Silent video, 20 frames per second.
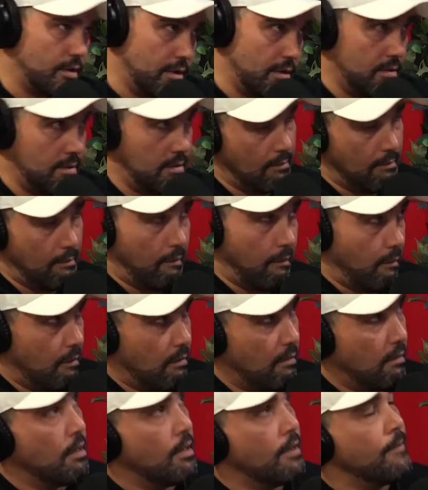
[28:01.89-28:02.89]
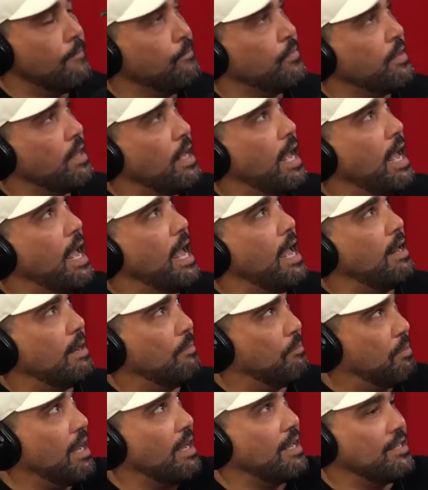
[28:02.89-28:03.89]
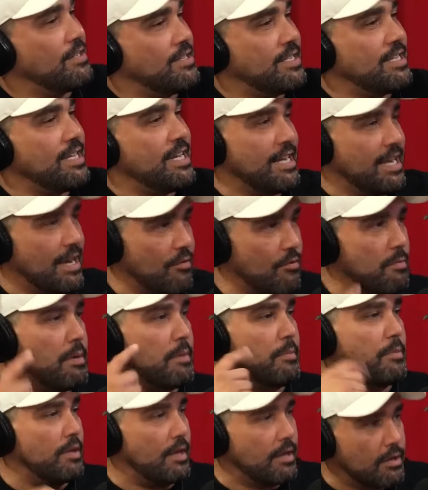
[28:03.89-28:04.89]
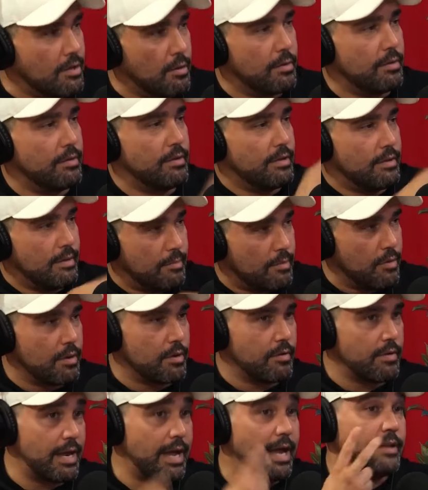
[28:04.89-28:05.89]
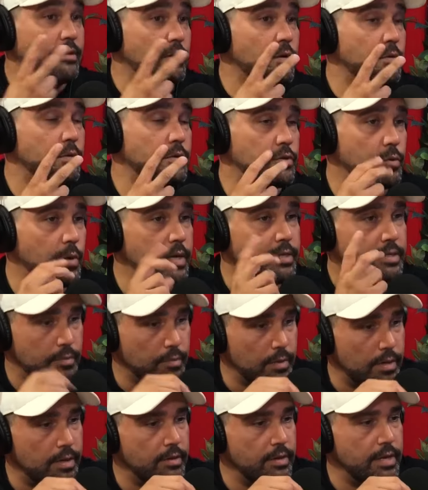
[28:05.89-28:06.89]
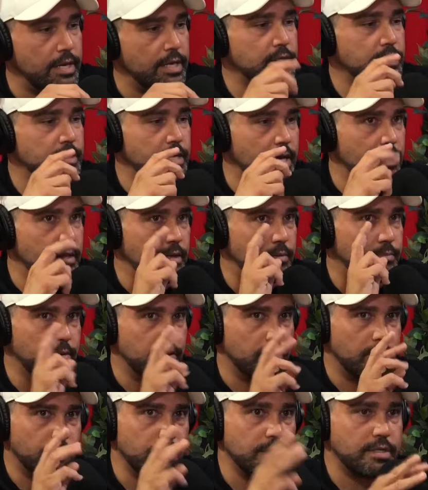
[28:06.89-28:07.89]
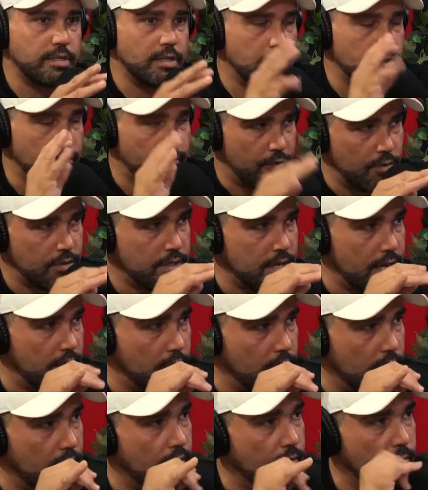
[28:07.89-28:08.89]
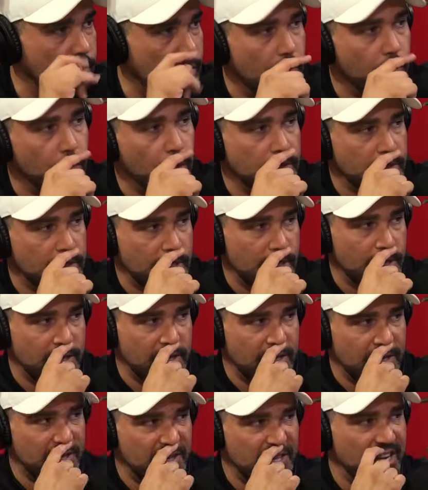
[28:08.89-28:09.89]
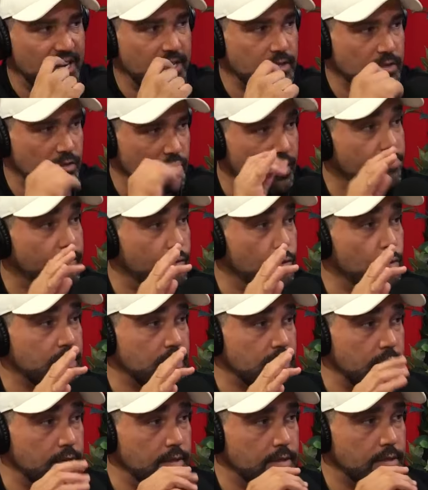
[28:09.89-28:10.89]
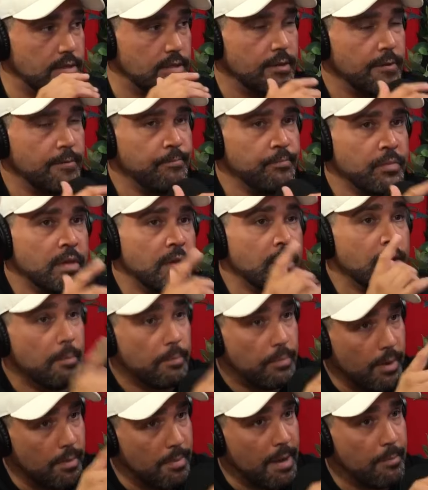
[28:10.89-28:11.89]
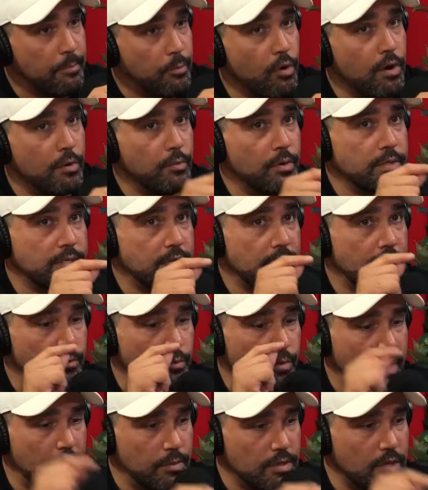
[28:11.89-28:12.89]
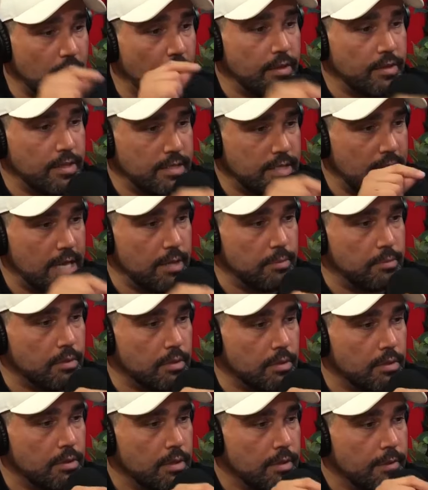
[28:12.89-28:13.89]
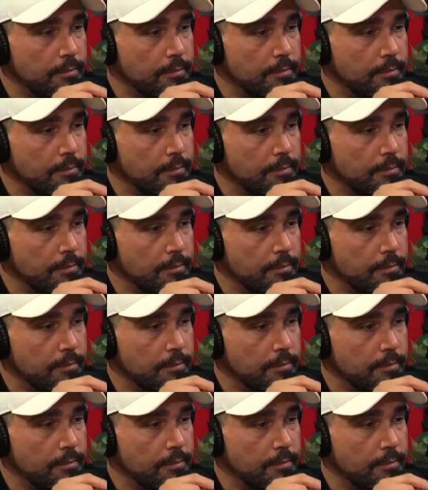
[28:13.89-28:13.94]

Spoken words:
But I could see it. And I remember like going around. I had to go in twice. I went in the next day. They put 3 stints the first day and 1 stint the next day. So I had 4 stints. But my point was that when I was on the table,